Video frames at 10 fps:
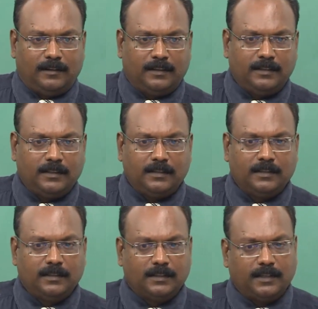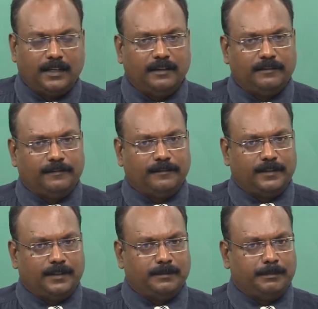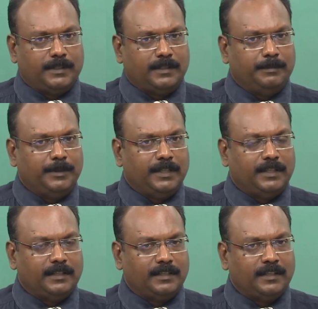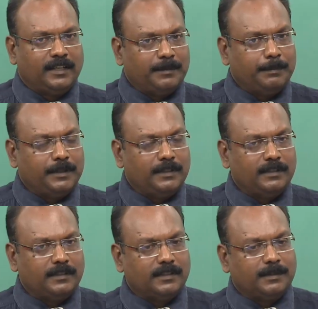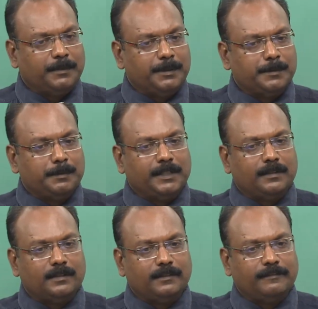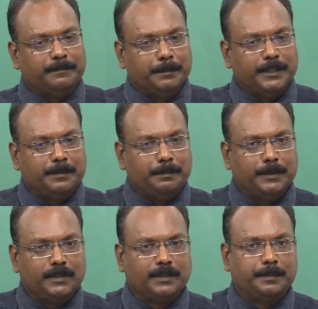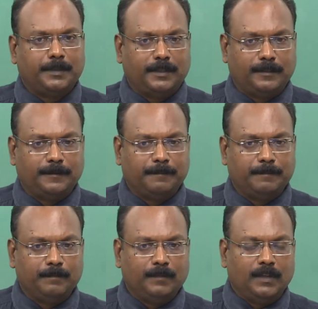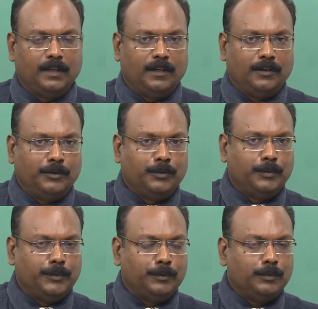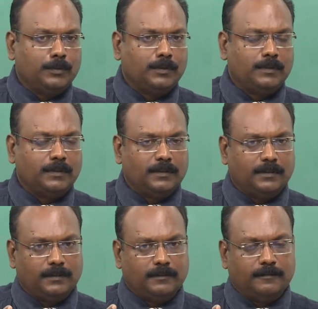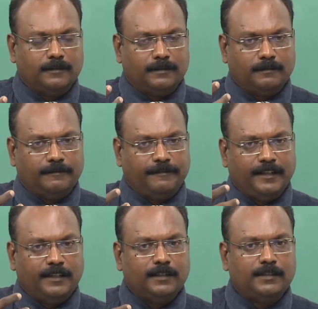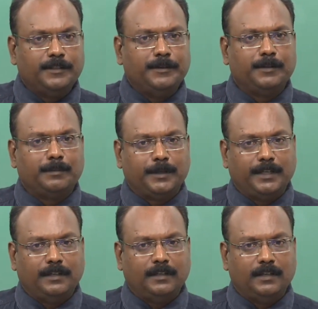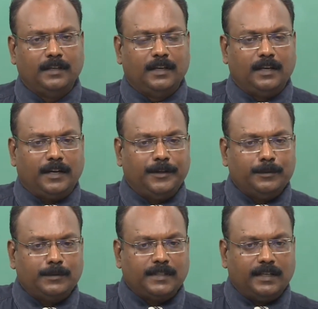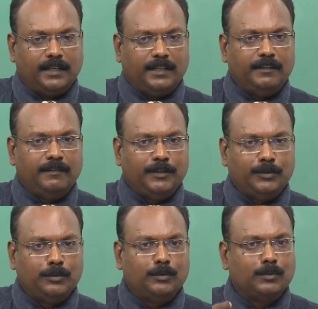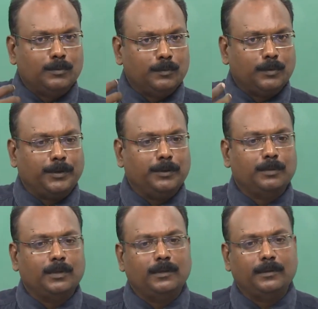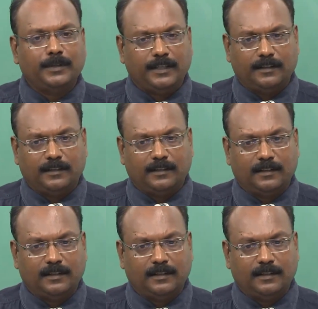This is the kind of miscommunication happens sometimes because of misperception. You use filters in your mind and you selectively choose what you want to hear.